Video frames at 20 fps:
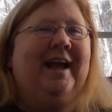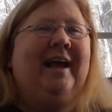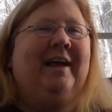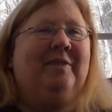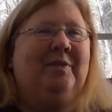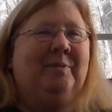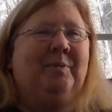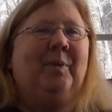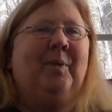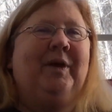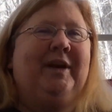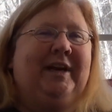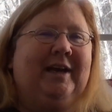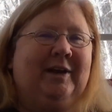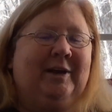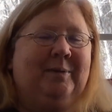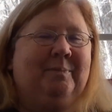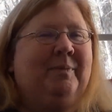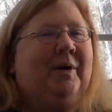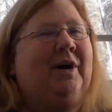And the
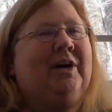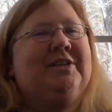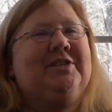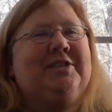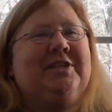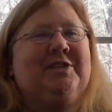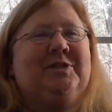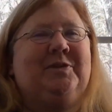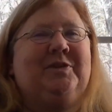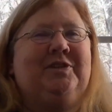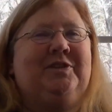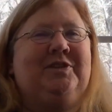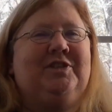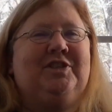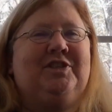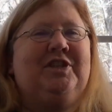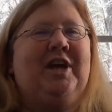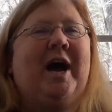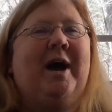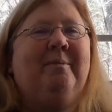pointy-haired boss says,
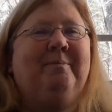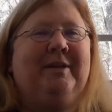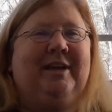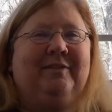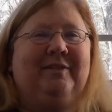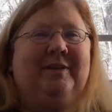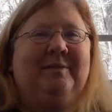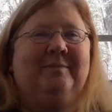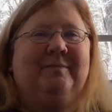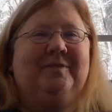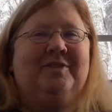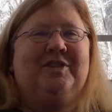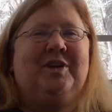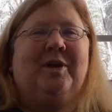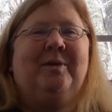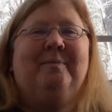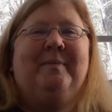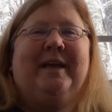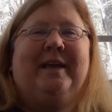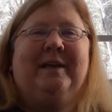stop giving,
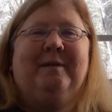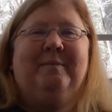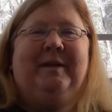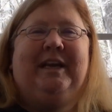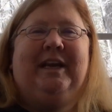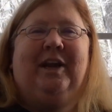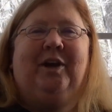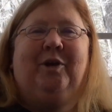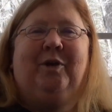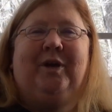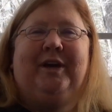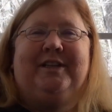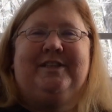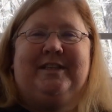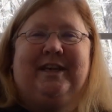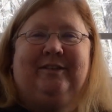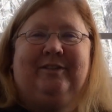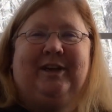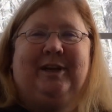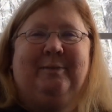stop making mediocrity
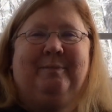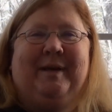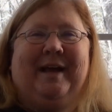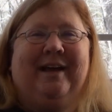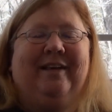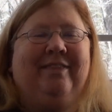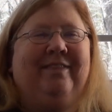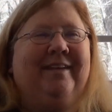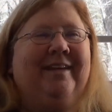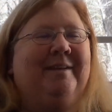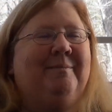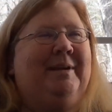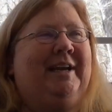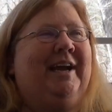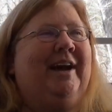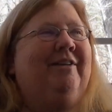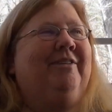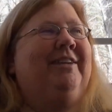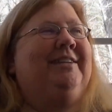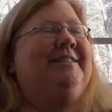sound like a bad thing,
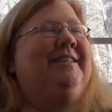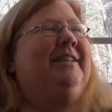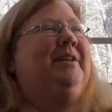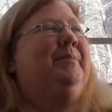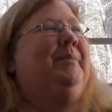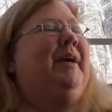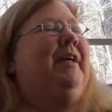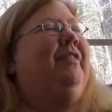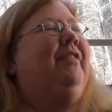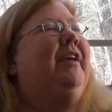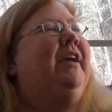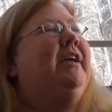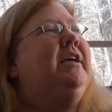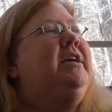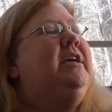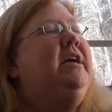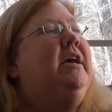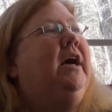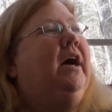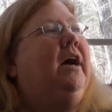mediocrity sound like a bad thing.
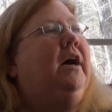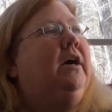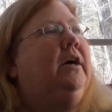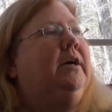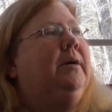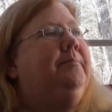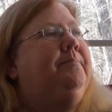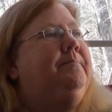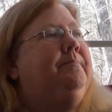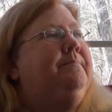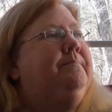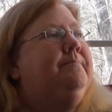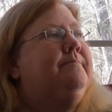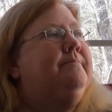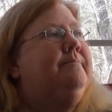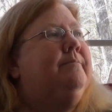Um,